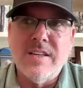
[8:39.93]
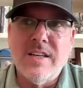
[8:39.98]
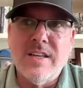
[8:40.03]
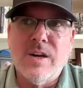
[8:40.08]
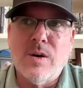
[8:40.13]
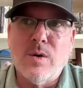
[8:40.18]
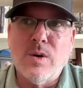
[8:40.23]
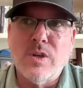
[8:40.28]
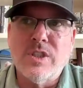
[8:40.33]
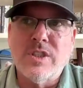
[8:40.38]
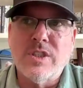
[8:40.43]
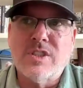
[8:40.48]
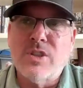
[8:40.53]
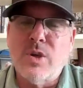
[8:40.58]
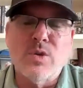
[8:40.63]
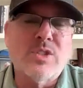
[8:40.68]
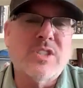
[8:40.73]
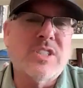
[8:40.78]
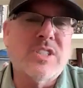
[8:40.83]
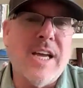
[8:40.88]
are just so
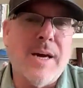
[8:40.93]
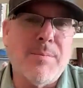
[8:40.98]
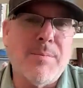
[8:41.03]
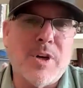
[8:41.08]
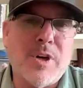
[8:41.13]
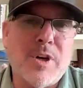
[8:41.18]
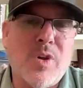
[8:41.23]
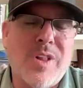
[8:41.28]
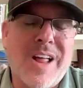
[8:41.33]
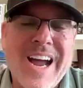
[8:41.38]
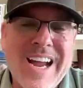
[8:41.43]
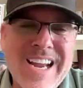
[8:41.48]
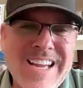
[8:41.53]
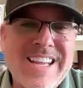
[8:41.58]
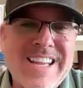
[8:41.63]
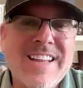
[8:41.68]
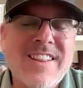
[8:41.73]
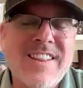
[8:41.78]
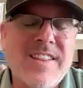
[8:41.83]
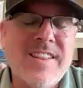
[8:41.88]
skeptical, I
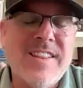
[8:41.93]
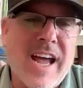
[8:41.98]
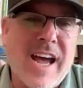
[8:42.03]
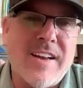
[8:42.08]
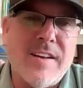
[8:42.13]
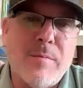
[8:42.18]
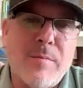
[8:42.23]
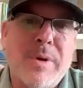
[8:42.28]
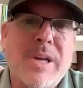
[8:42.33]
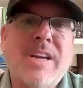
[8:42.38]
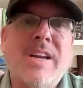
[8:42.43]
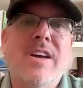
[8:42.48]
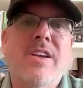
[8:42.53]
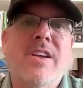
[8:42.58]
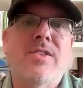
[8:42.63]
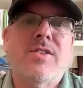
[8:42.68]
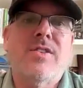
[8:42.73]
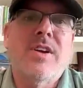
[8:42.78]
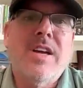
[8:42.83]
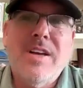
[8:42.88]
get that
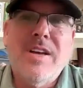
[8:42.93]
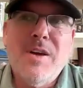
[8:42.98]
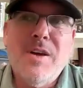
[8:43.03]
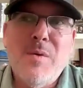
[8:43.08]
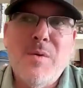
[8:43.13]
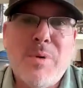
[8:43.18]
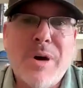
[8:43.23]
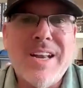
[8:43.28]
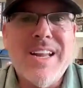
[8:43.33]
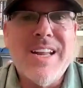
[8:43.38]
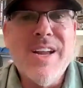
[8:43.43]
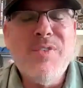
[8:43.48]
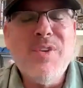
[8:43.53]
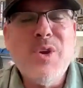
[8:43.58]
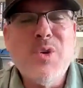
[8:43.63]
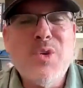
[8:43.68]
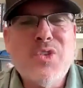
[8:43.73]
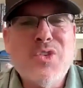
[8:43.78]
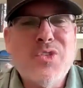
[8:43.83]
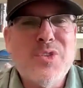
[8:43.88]
but if
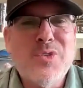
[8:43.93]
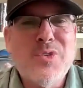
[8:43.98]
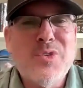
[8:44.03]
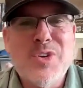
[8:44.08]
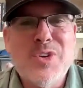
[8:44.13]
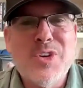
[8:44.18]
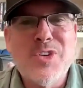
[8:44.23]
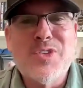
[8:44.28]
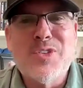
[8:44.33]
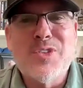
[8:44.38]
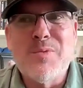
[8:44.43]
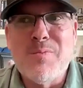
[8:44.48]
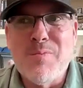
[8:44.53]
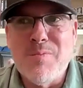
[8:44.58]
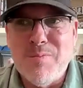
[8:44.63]
you just